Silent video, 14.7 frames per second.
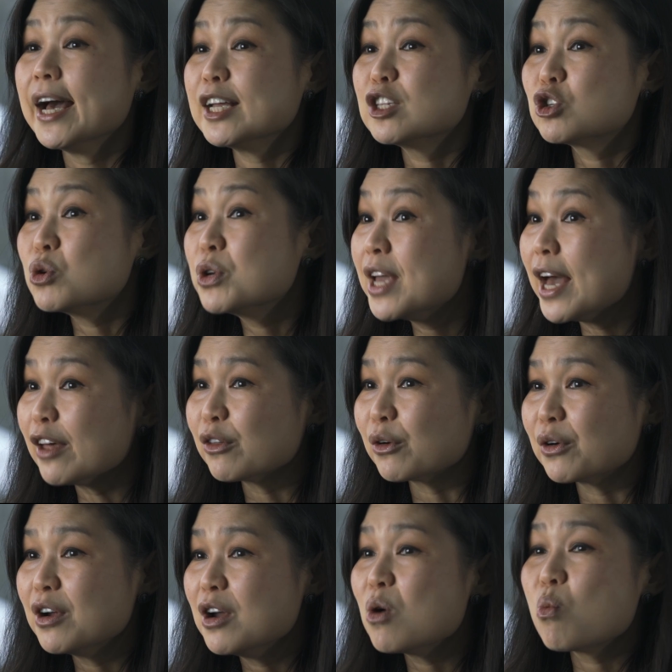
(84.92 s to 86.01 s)
And
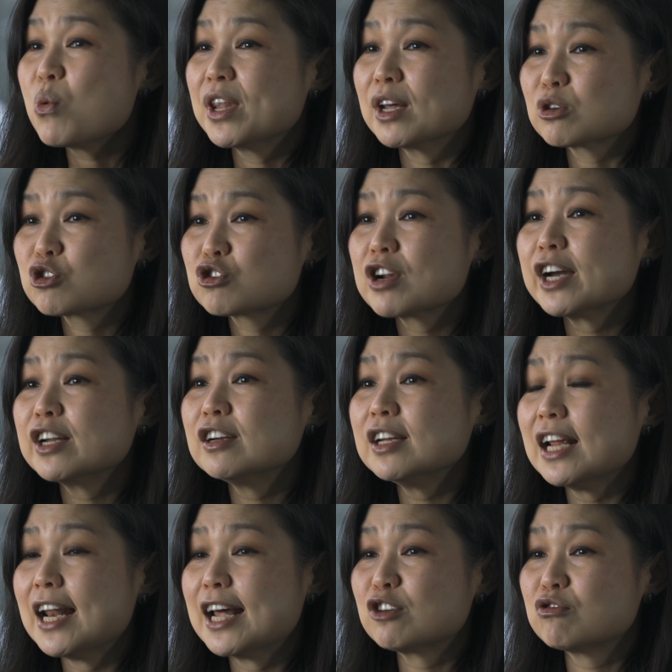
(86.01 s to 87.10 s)
together with our
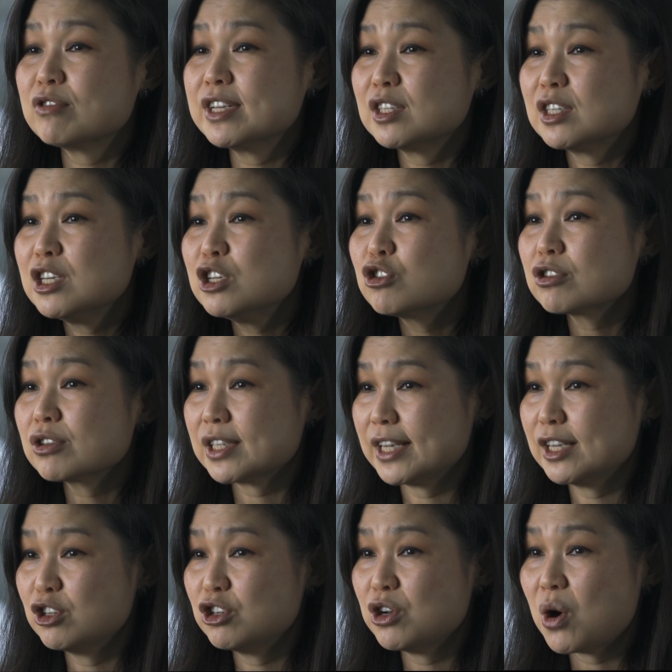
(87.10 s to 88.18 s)
Schneider Electric Teachers
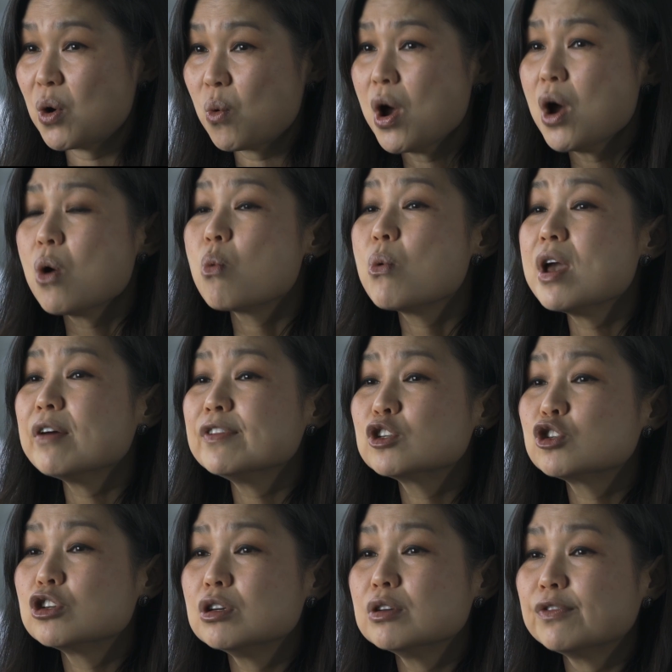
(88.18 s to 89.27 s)
NGO, we have
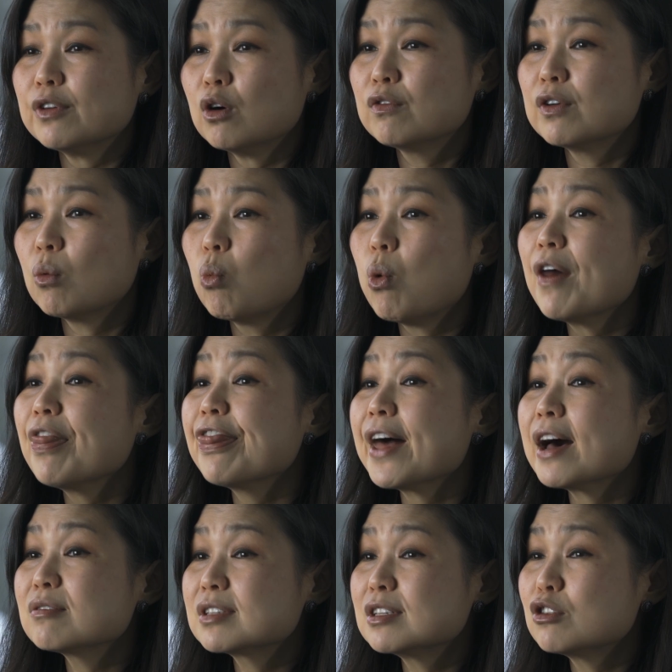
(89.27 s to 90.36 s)
achieved over
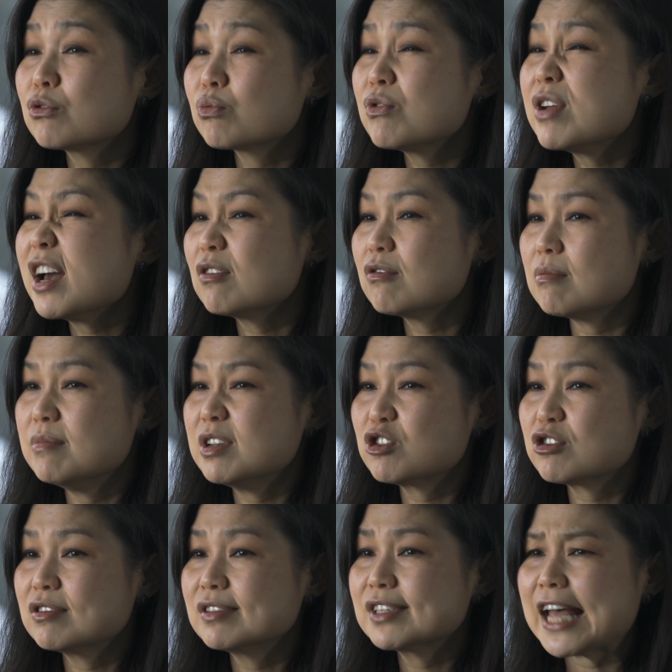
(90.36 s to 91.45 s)
1,300
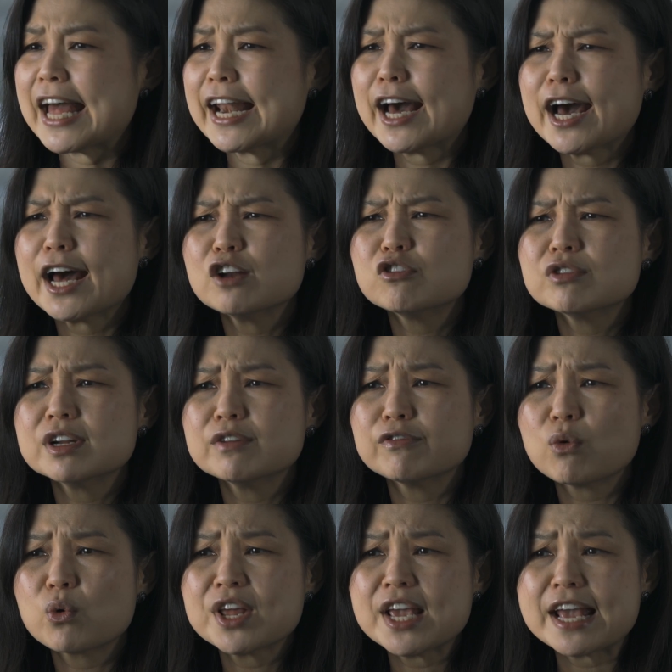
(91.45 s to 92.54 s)
missions and
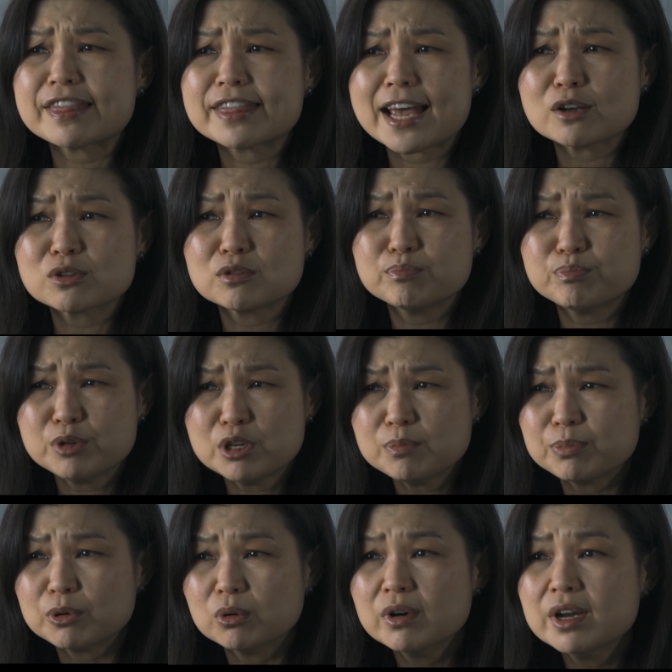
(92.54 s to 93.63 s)
148,000
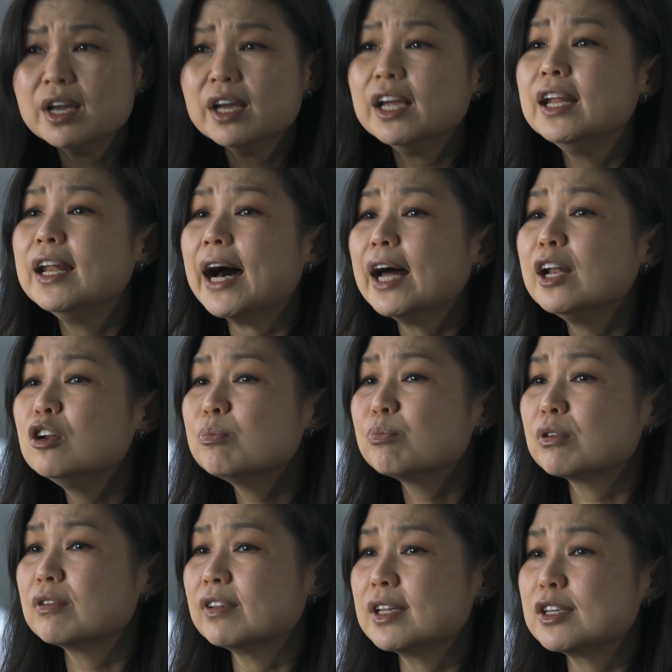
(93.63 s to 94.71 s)
people in
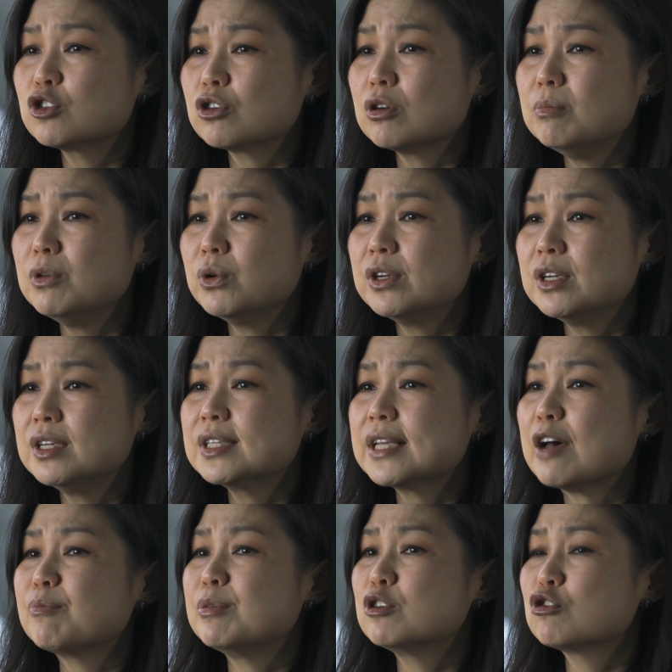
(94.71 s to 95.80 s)
underprivileged communities
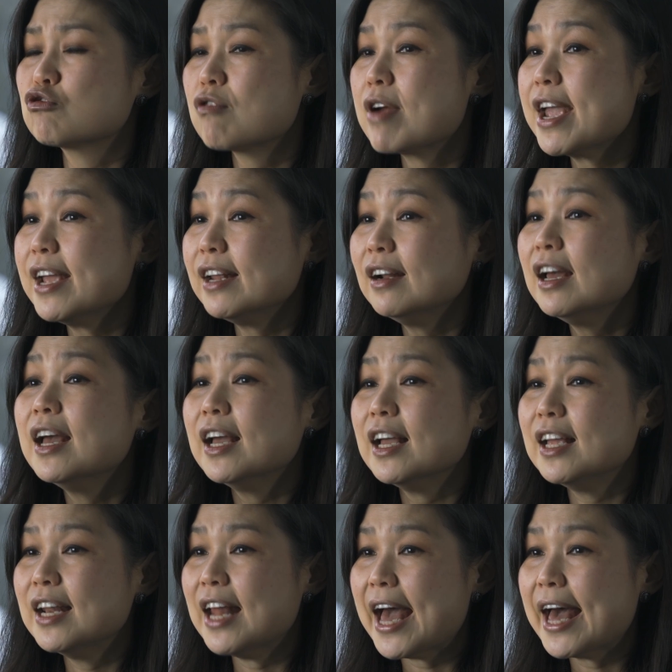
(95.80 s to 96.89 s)
have been trained
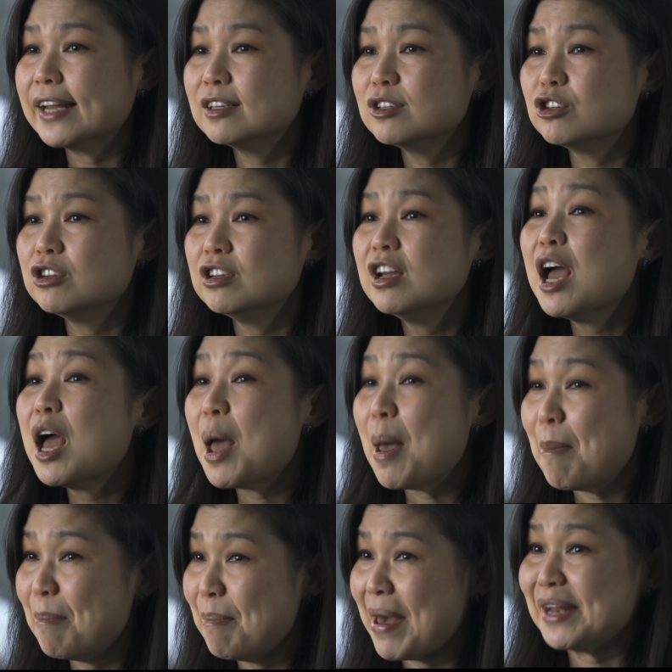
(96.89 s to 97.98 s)
in energy
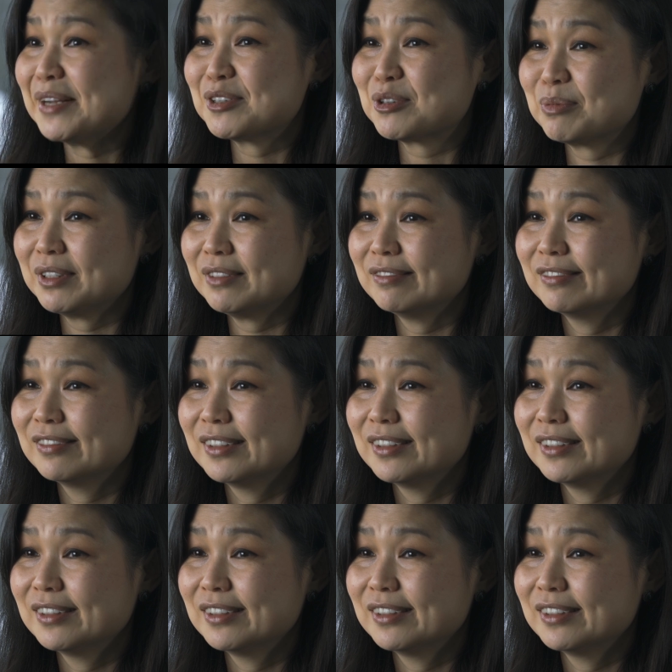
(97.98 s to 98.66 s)
management.